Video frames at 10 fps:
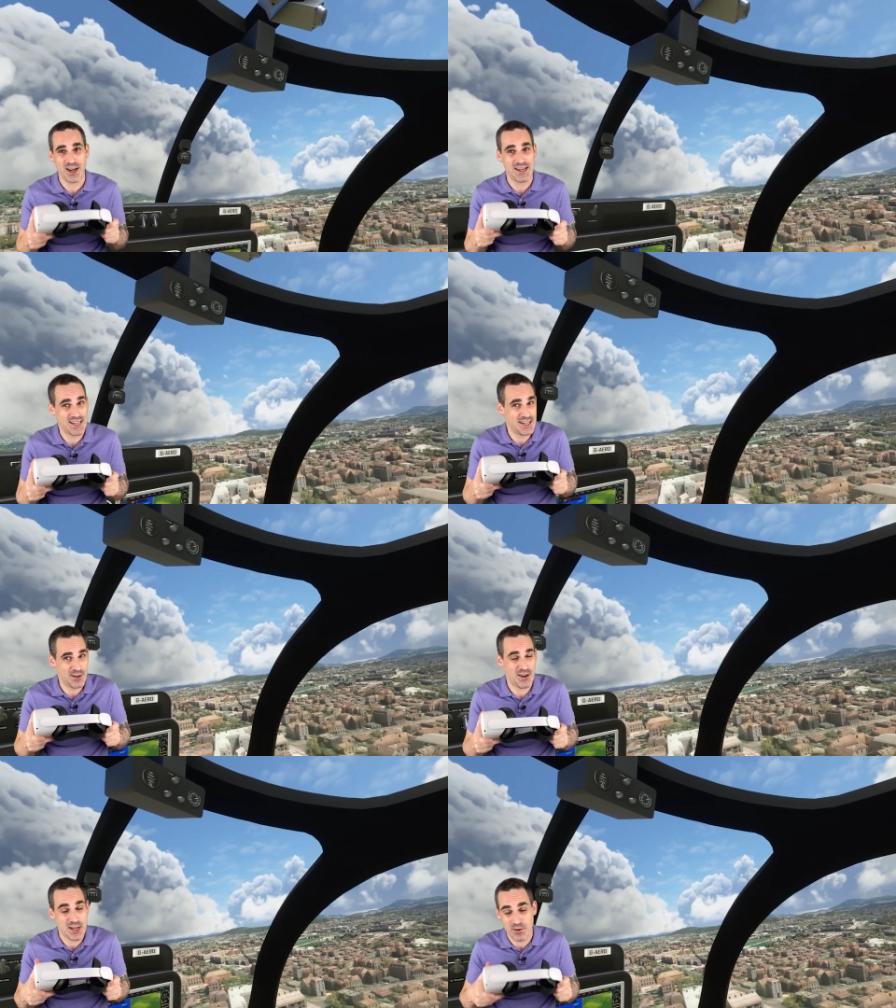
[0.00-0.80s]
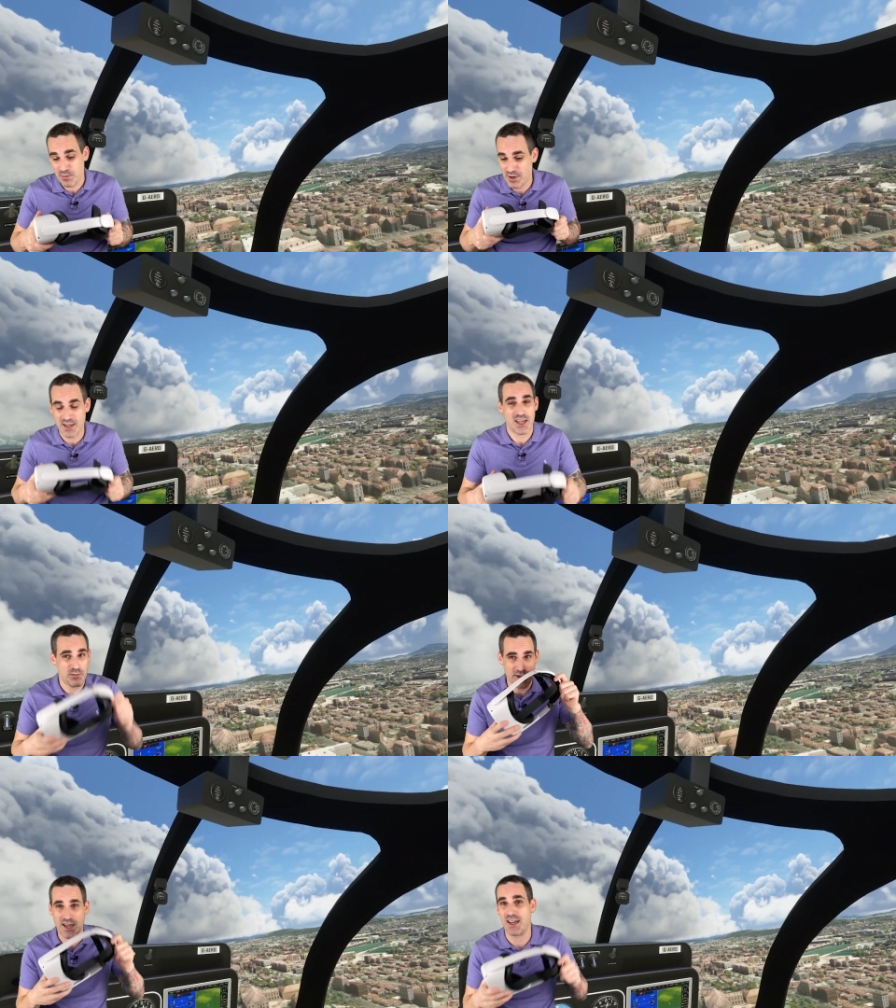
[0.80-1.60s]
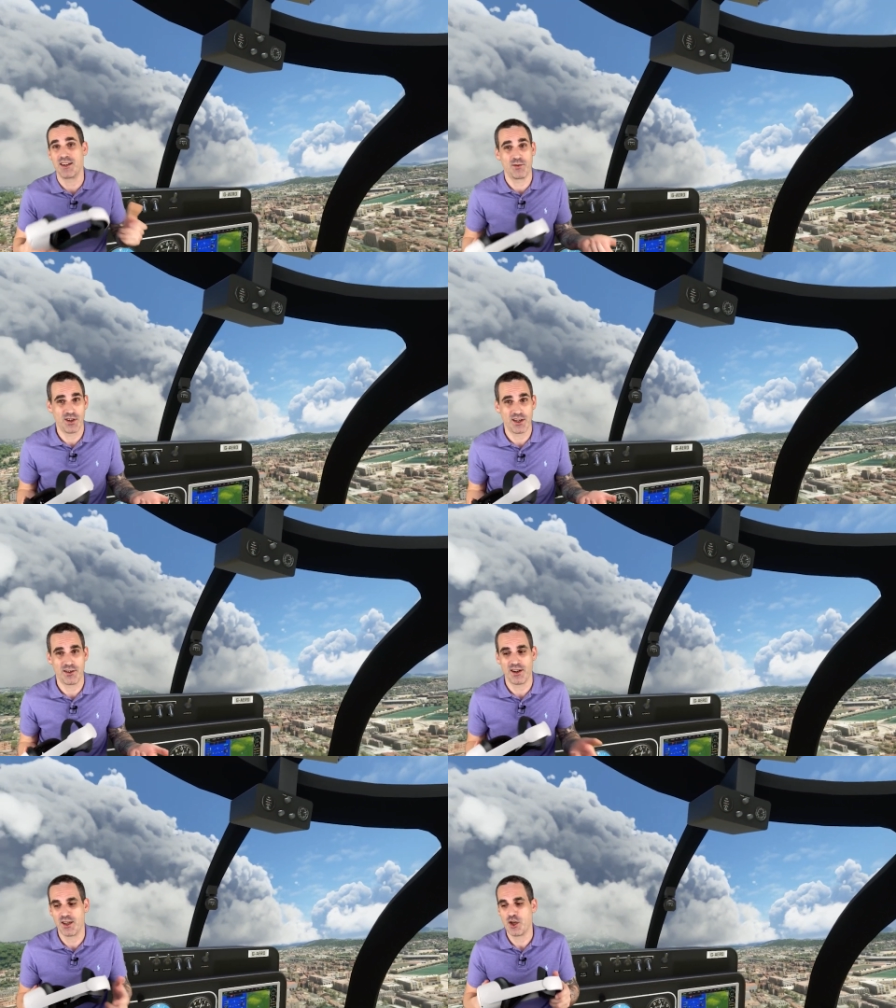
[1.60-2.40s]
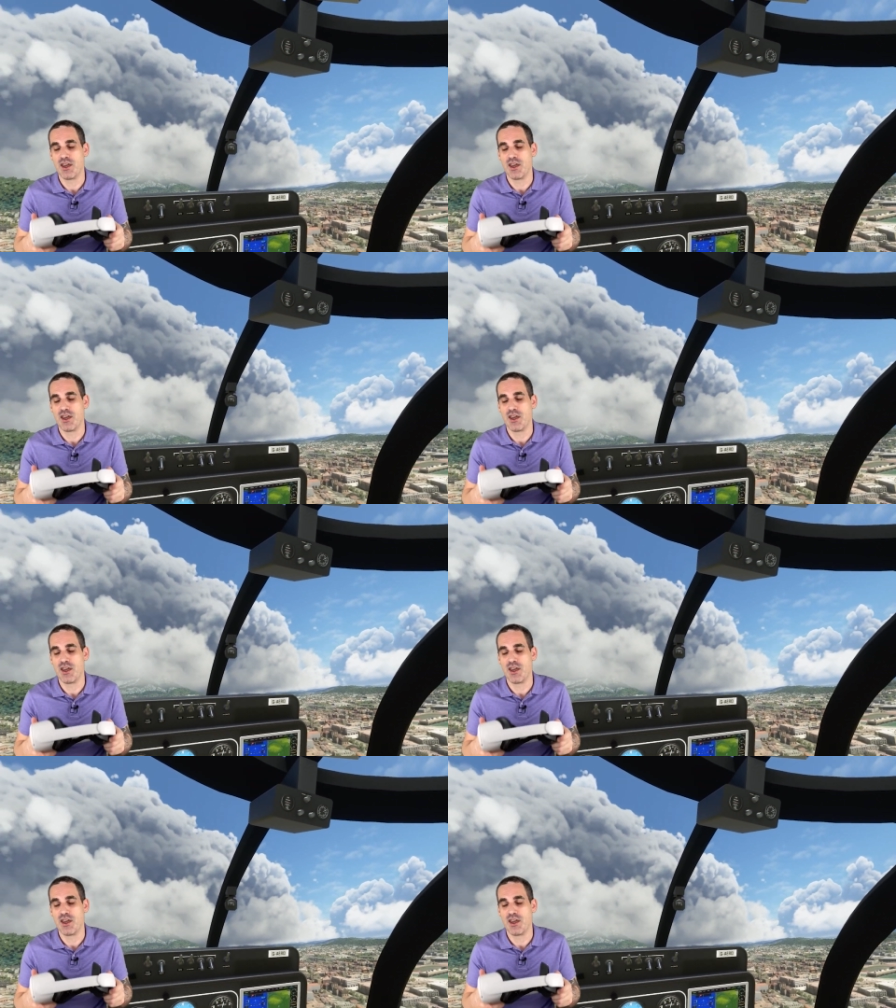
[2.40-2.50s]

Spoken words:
Ideally, right? You want to plug it in, play it, and work, right?